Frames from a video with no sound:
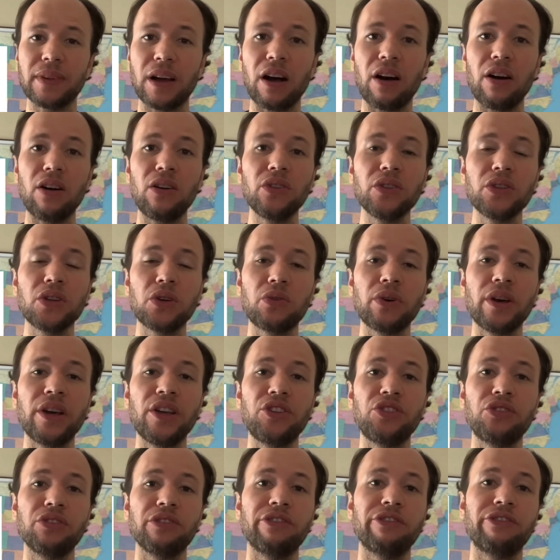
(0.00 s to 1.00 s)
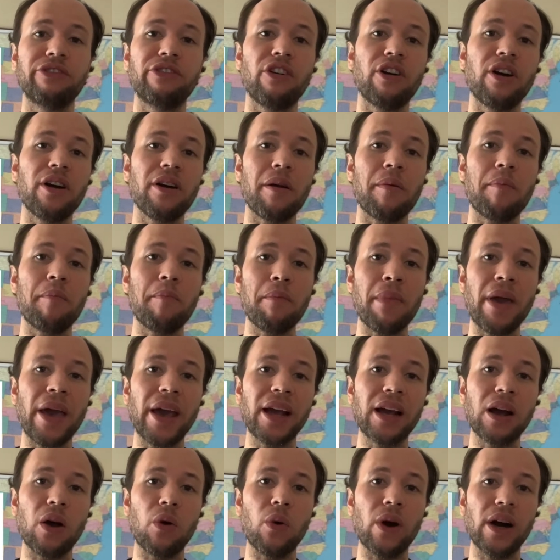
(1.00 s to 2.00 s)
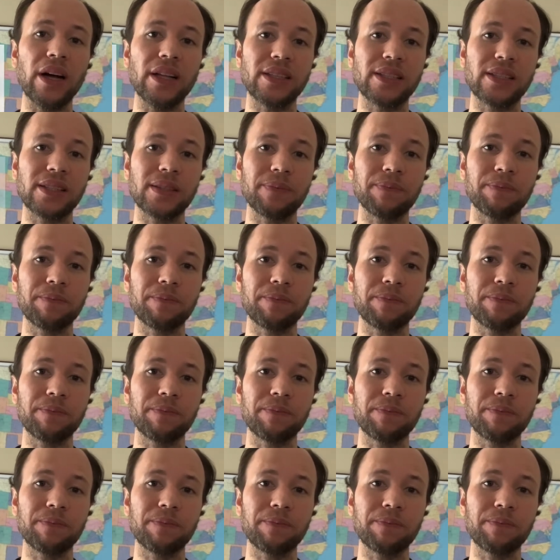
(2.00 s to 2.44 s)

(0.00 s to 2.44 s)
all the way to 4 megawatts.